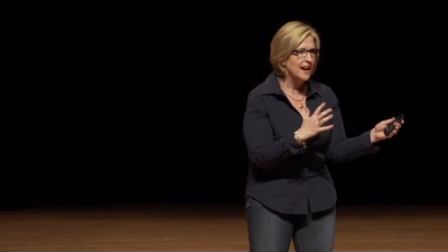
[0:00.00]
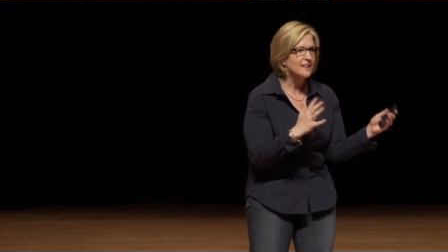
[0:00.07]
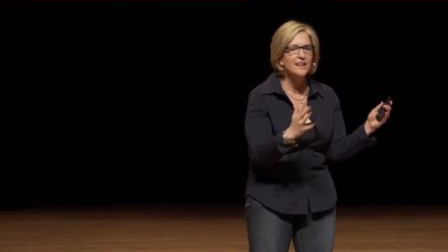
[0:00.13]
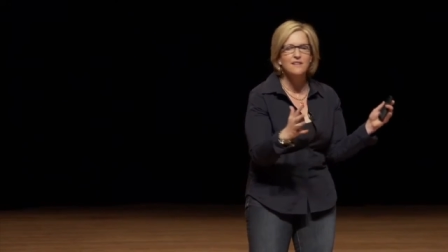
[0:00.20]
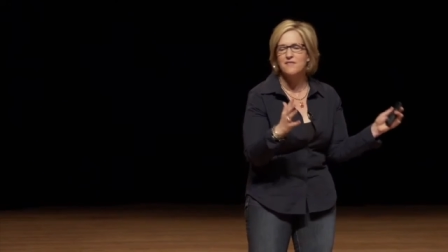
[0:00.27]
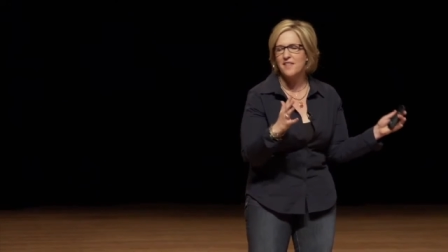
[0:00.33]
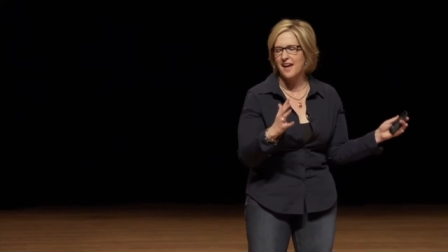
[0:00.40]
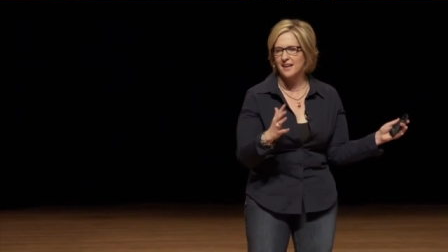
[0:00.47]
I
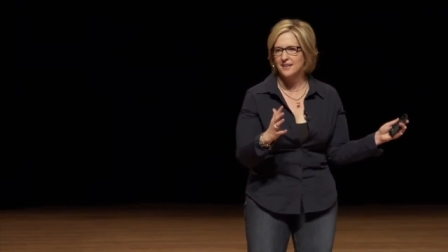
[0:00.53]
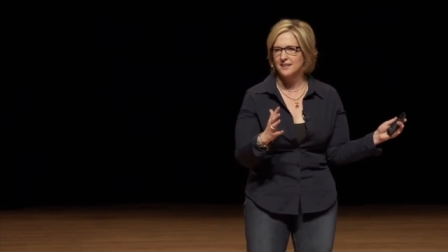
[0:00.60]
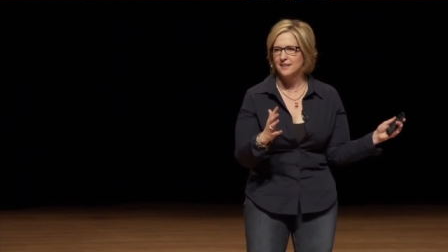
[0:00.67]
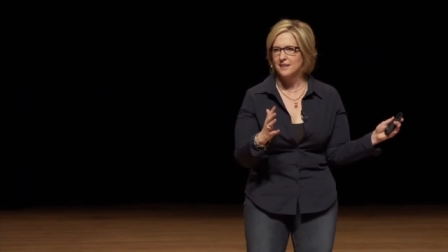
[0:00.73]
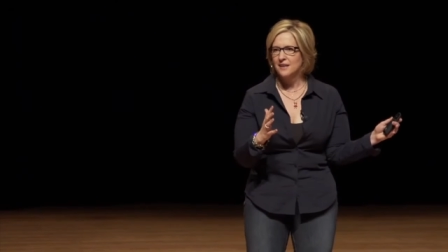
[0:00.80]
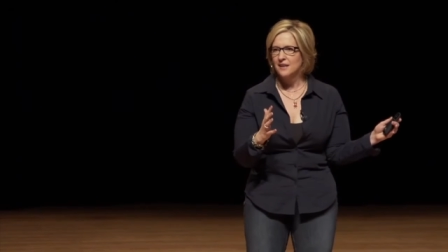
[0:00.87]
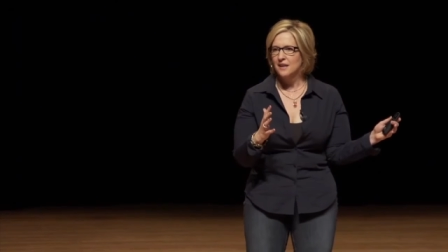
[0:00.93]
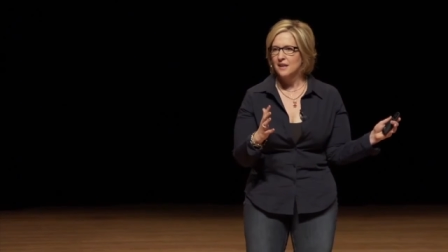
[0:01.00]
love that.
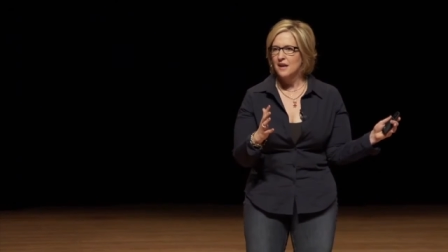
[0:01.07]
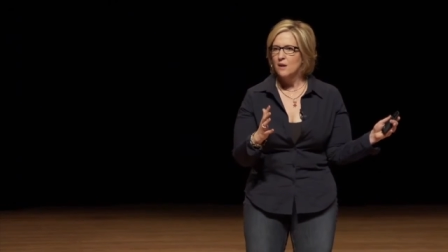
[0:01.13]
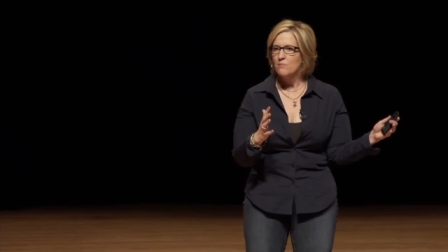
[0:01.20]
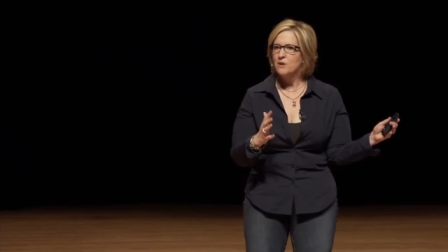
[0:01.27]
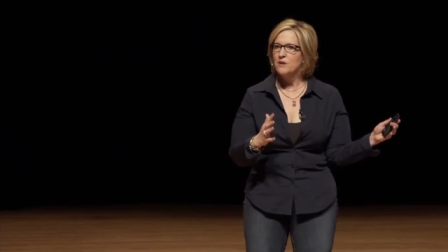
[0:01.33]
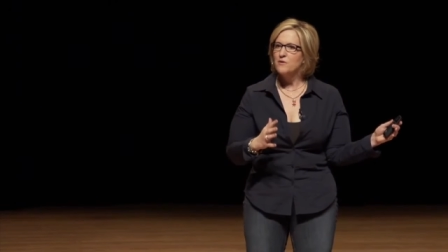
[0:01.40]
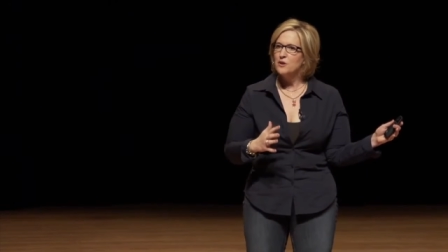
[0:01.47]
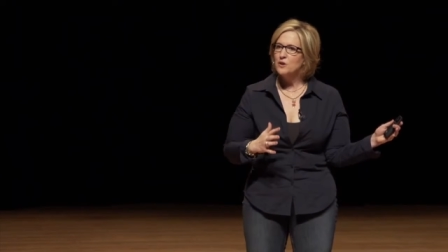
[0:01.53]

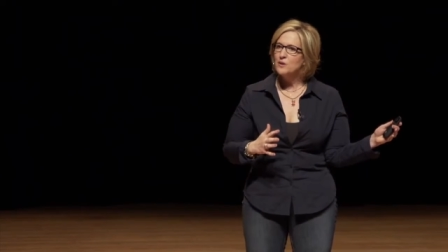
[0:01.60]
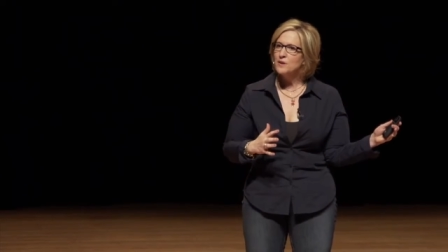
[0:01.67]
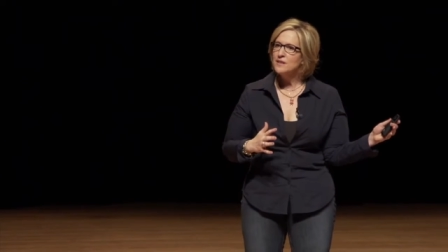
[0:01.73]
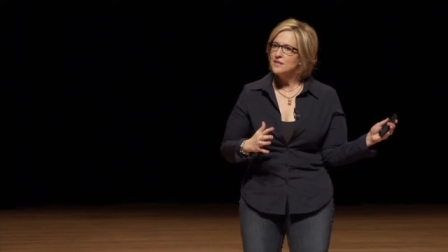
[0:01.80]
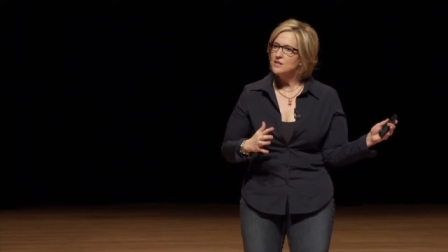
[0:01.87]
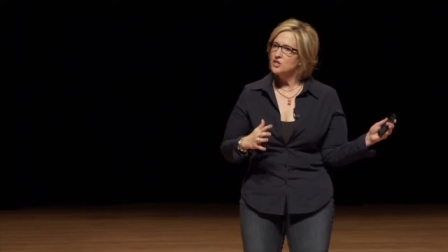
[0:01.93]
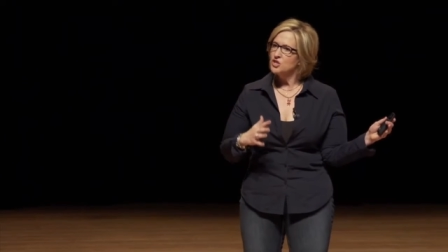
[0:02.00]
But if you're in the